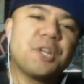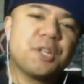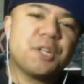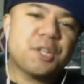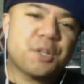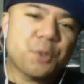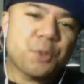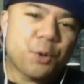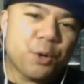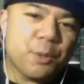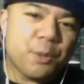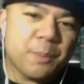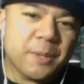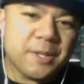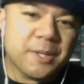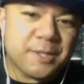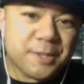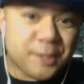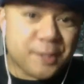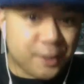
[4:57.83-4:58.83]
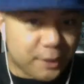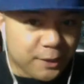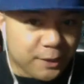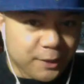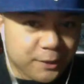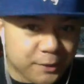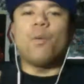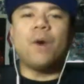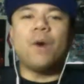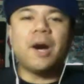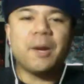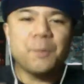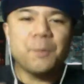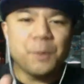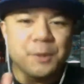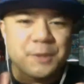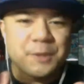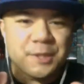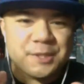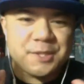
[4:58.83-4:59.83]
the tournaments together. Why
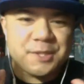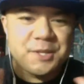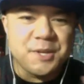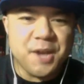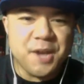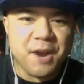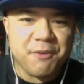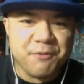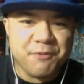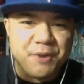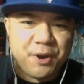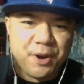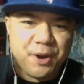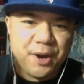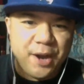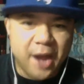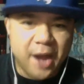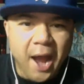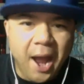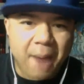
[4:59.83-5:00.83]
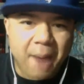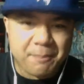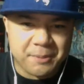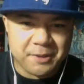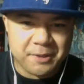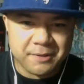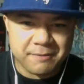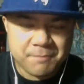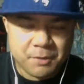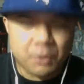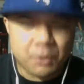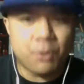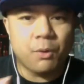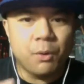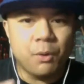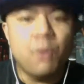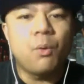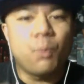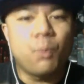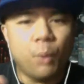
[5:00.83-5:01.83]
will this never happen?
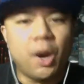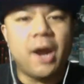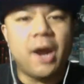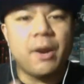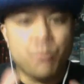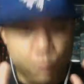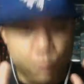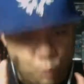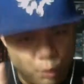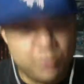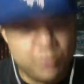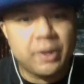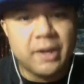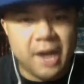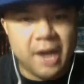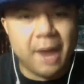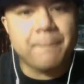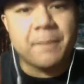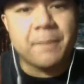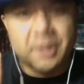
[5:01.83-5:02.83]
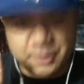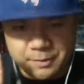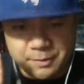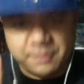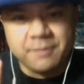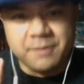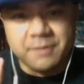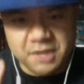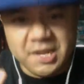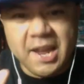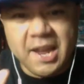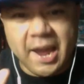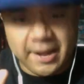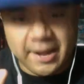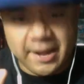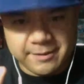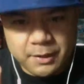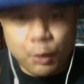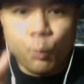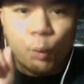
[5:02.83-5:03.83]
Or why won't it happen
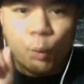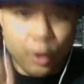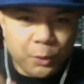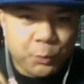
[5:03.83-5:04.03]
yet? One